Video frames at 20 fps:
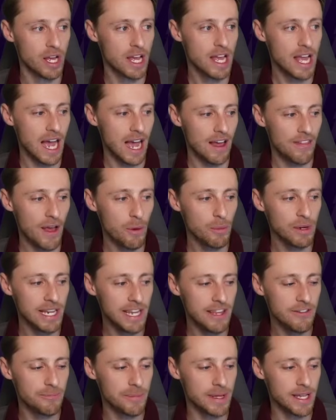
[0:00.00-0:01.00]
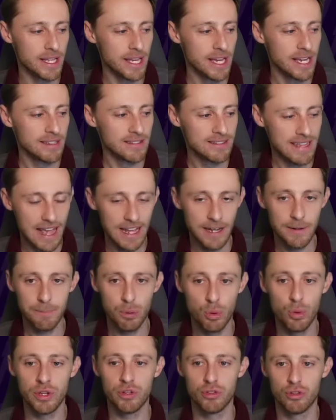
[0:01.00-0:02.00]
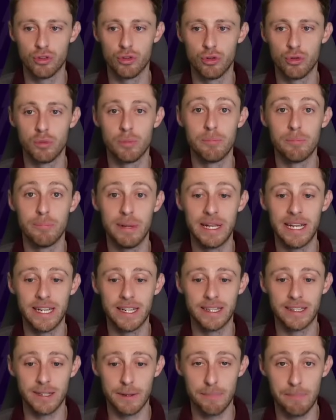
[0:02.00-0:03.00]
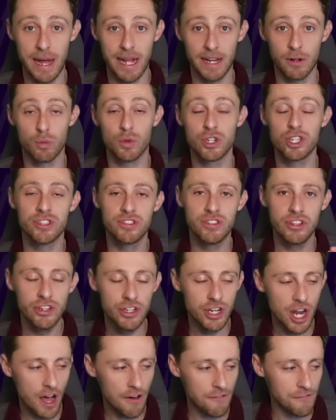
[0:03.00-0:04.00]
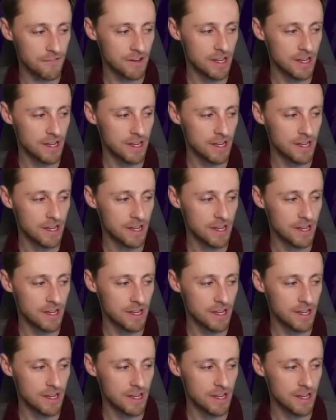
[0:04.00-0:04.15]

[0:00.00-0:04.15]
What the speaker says: And that would leave me 10.2 million in the bank, which is enough.